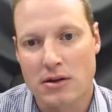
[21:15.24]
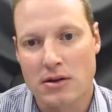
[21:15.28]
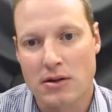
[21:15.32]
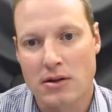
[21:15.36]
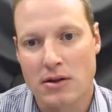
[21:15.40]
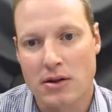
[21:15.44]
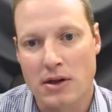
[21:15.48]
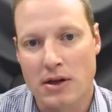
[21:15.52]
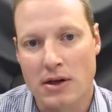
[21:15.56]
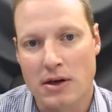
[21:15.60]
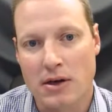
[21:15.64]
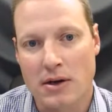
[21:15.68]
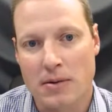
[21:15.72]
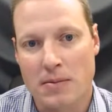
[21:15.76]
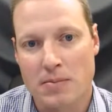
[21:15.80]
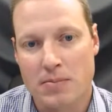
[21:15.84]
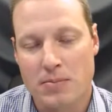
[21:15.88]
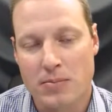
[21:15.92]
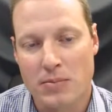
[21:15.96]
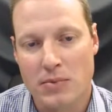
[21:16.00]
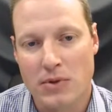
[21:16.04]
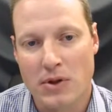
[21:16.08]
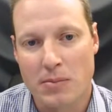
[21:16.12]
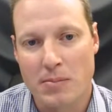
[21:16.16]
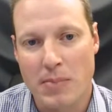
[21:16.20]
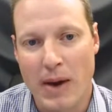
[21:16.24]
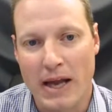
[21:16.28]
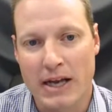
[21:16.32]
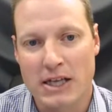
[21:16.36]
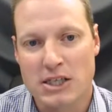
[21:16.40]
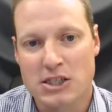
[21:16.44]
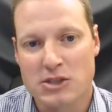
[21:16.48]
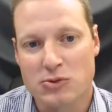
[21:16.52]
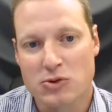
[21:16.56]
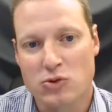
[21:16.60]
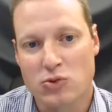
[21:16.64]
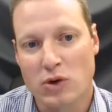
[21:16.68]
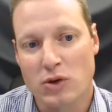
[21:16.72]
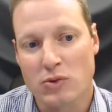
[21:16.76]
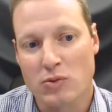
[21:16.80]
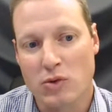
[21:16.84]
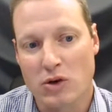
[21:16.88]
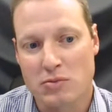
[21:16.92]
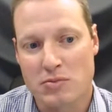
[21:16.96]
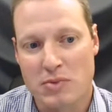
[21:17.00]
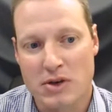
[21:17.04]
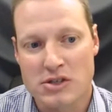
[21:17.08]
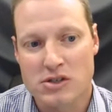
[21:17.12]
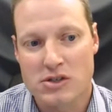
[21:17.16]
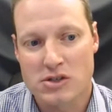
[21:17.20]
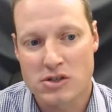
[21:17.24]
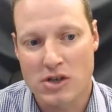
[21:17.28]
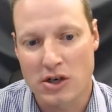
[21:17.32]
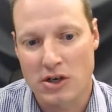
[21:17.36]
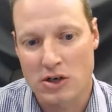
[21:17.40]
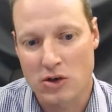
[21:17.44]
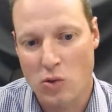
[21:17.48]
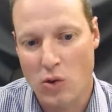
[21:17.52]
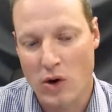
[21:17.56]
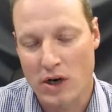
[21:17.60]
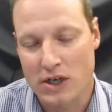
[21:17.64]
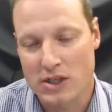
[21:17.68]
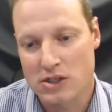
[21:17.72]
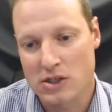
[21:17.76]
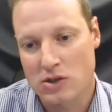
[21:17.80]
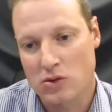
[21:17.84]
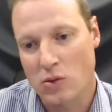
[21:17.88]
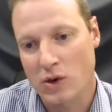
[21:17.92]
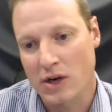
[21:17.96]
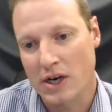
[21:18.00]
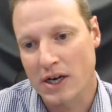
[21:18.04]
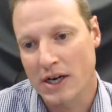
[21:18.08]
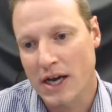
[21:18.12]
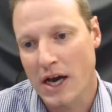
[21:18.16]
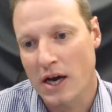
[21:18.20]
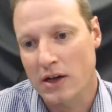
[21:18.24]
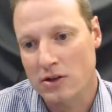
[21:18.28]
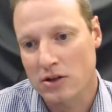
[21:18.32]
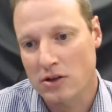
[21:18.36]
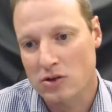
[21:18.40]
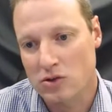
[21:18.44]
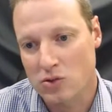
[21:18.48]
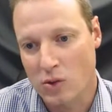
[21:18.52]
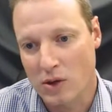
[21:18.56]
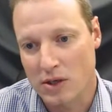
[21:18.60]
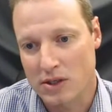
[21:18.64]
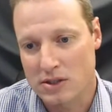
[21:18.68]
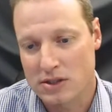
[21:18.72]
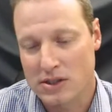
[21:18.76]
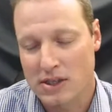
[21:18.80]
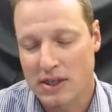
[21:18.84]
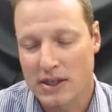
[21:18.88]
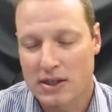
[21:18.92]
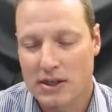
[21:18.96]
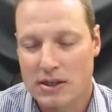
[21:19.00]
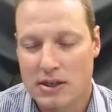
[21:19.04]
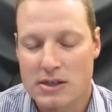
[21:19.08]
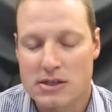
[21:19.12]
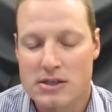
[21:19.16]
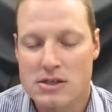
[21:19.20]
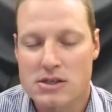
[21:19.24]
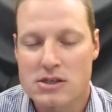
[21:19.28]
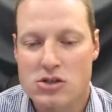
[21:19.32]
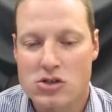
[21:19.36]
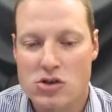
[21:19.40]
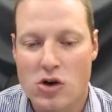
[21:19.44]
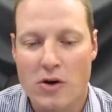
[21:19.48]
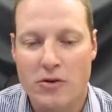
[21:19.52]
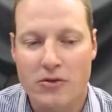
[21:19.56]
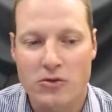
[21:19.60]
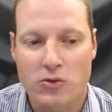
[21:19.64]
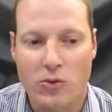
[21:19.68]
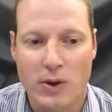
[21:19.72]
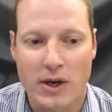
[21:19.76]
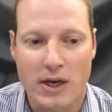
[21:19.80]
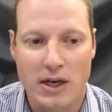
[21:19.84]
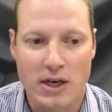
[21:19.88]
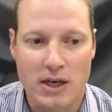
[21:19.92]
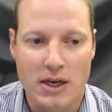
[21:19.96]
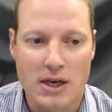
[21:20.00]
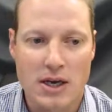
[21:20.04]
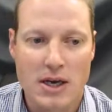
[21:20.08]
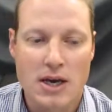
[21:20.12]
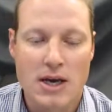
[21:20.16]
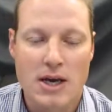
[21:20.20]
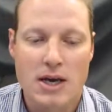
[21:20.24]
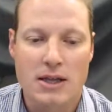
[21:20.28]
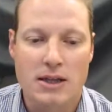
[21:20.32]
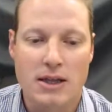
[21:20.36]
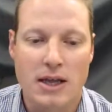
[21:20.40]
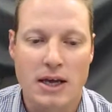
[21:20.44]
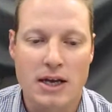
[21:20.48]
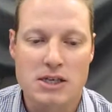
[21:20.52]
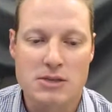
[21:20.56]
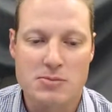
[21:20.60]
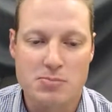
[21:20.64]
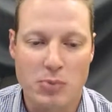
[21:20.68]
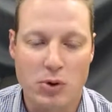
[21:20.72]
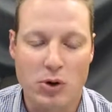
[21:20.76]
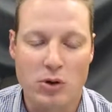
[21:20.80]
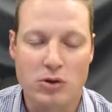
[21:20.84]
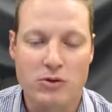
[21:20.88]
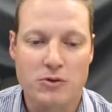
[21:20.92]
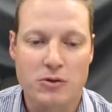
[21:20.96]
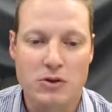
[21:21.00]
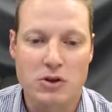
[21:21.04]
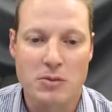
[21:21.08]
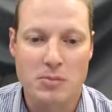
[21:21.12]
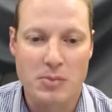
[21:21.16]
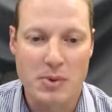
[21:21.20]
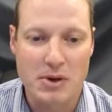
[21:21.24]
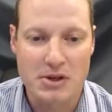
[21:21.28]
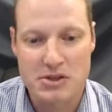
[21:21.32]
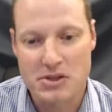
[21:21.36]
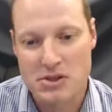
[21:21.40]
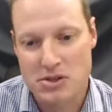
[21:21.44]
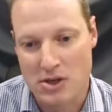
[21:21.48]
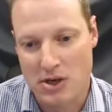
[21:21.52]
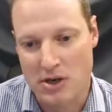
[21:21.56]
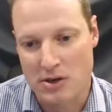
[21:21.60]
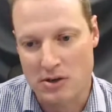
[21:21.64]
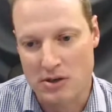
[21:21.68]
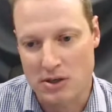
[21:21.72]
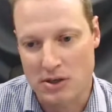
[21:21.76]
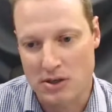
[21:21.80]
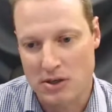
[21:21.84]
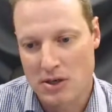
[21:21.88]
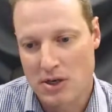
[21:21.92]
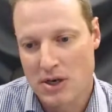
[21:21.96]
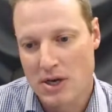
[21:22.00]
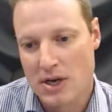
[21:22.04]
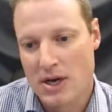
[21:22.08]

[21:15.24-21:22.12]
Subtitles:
the balance between what business owner wants and what accountant wants. This is software that is built for the business owner.